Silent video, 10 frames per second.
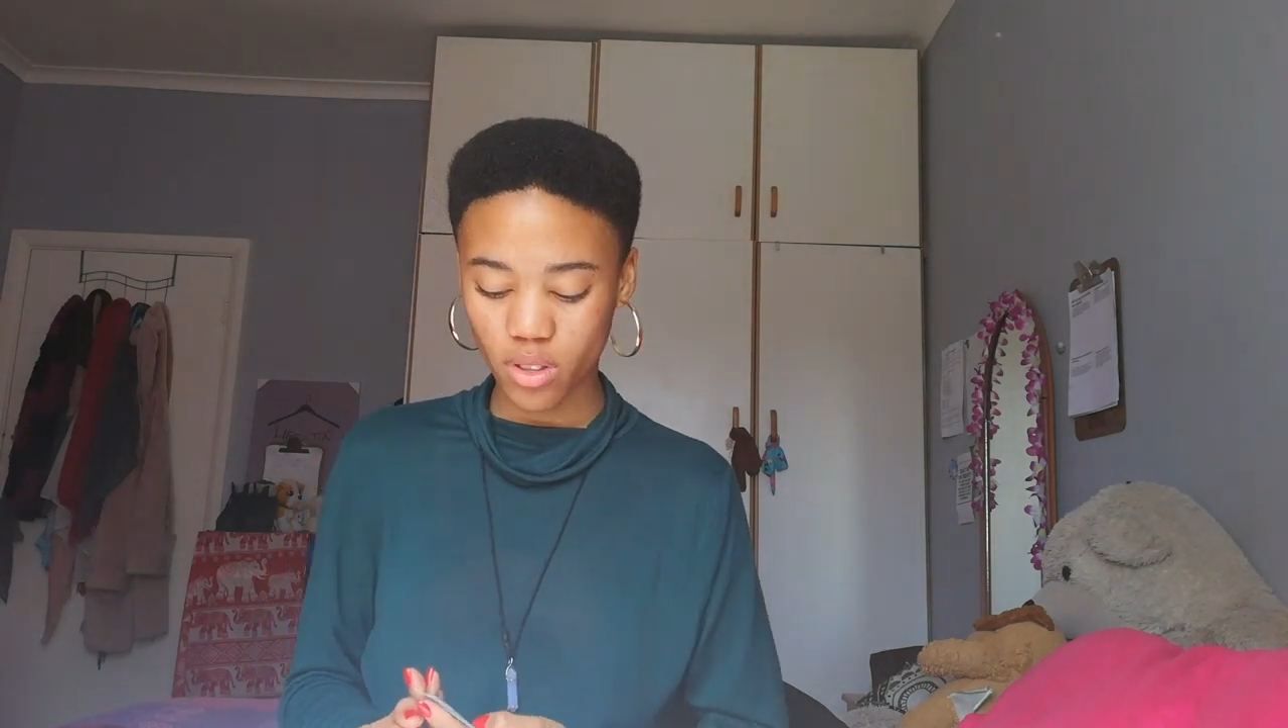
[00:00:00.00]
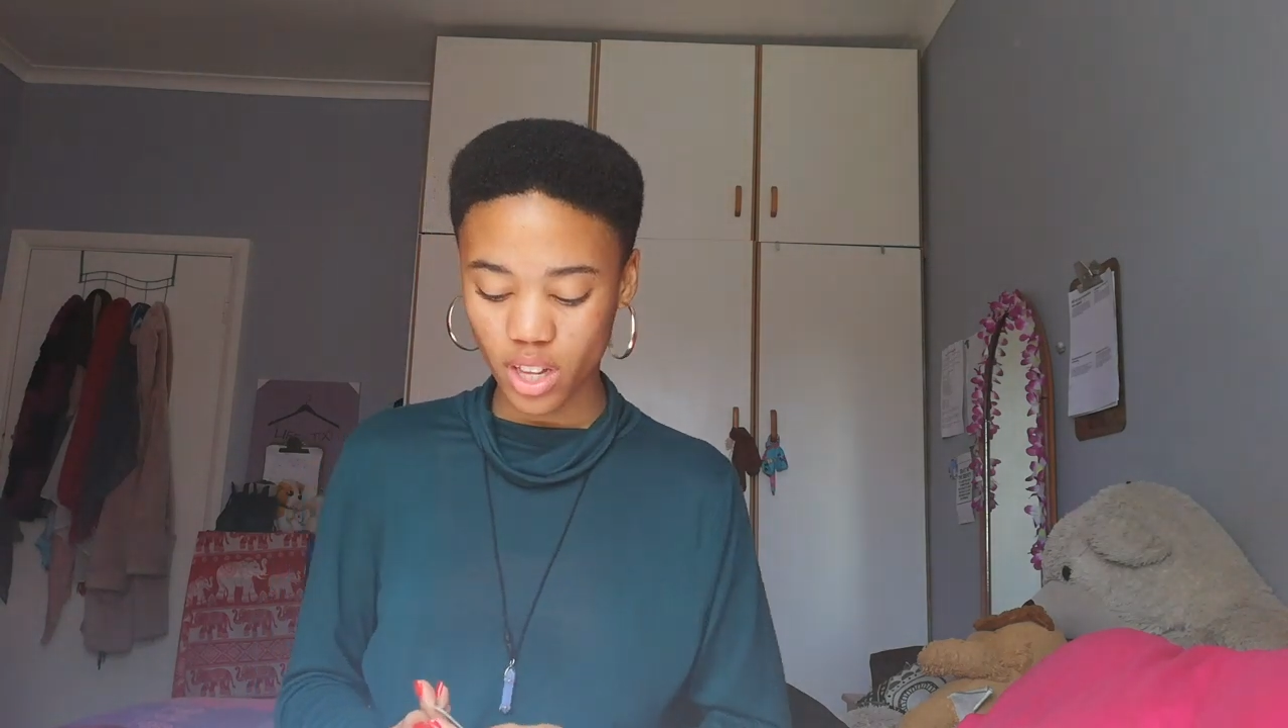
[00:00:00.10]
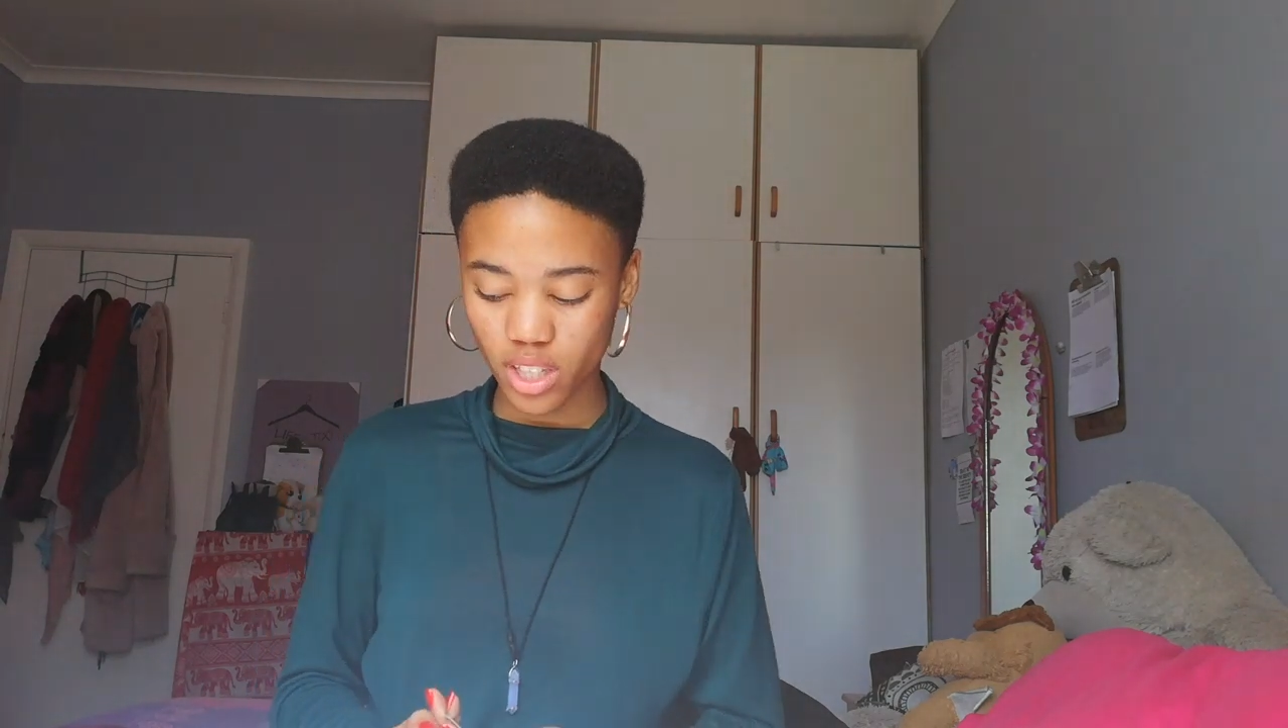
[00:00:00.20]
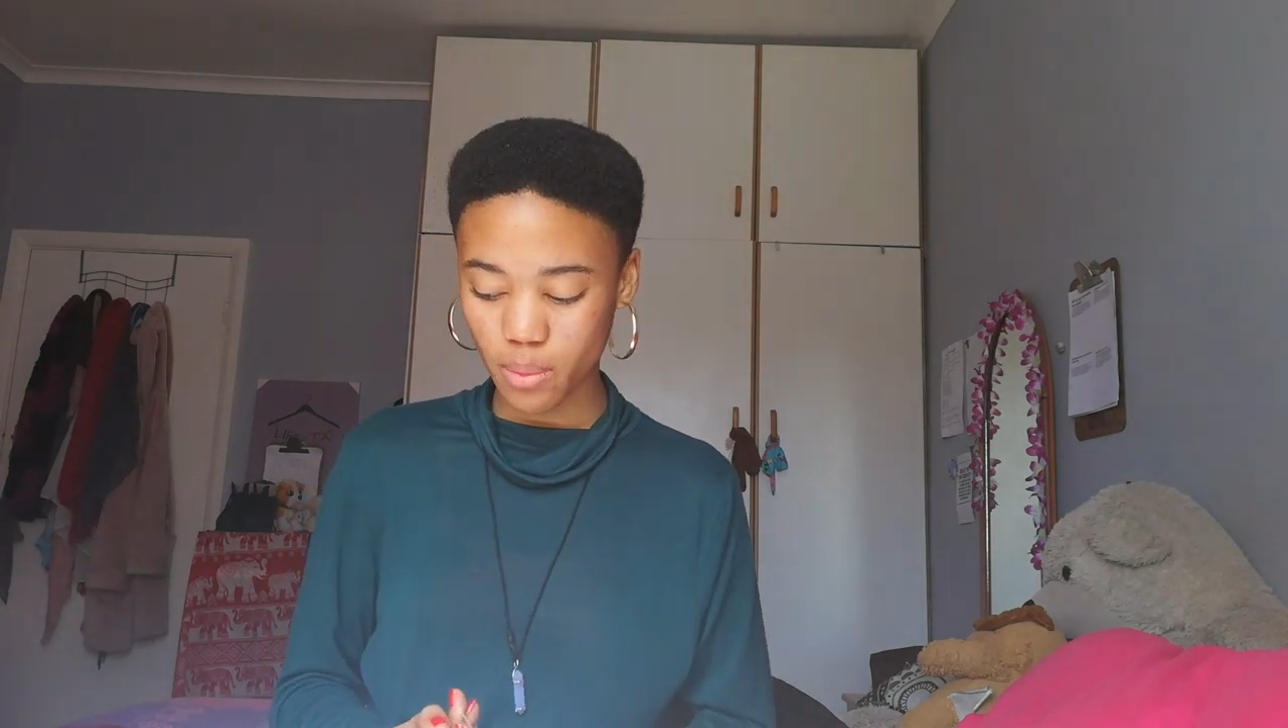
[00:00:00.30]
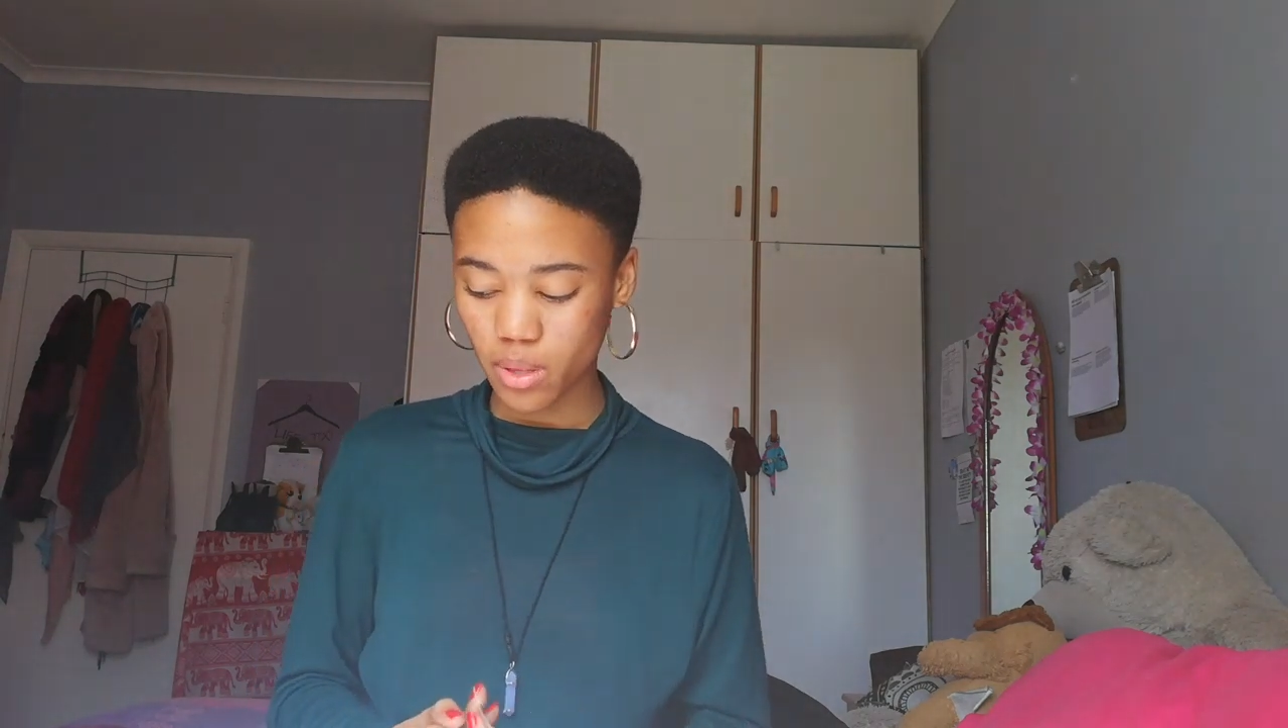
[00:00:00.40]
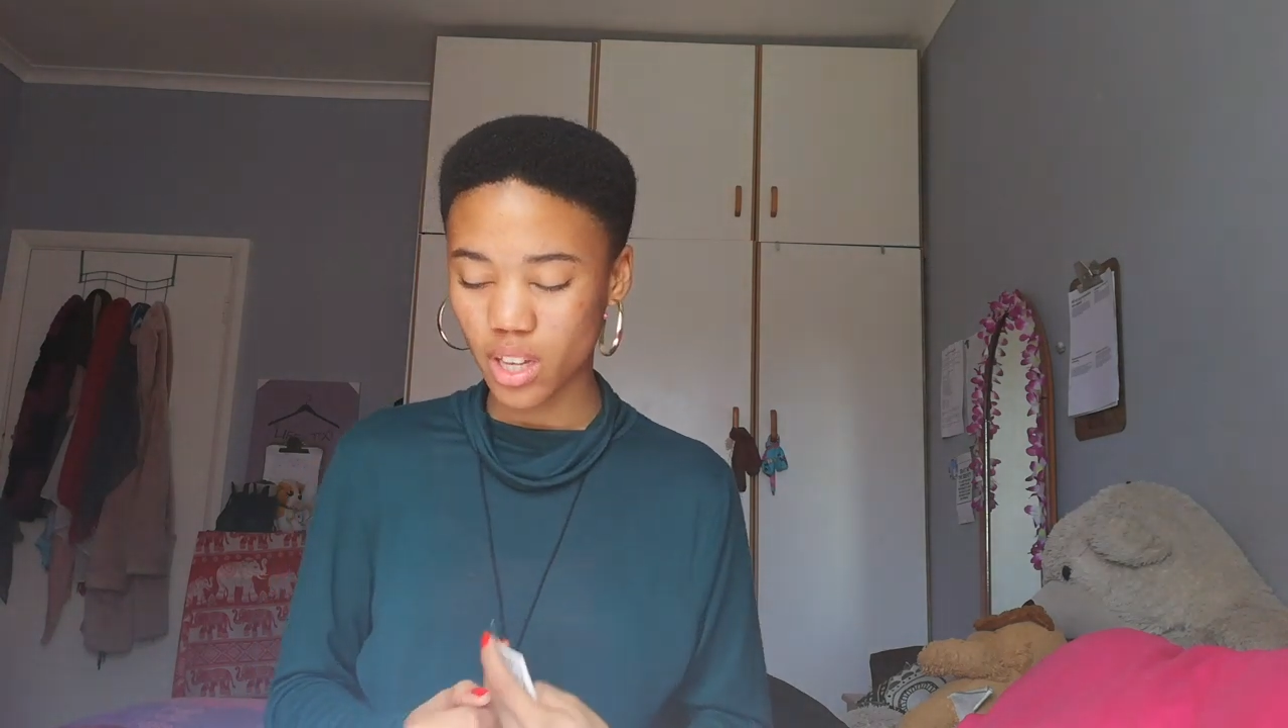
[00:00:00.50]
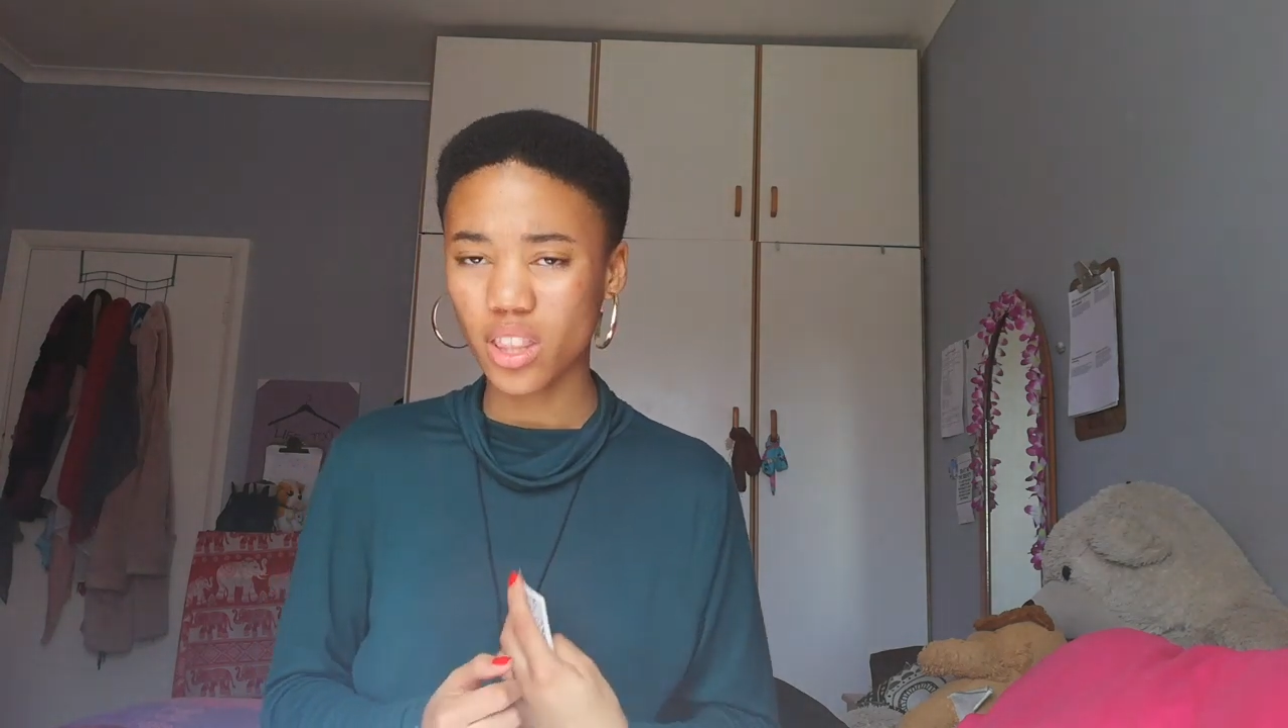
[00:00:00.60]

and that type of thing,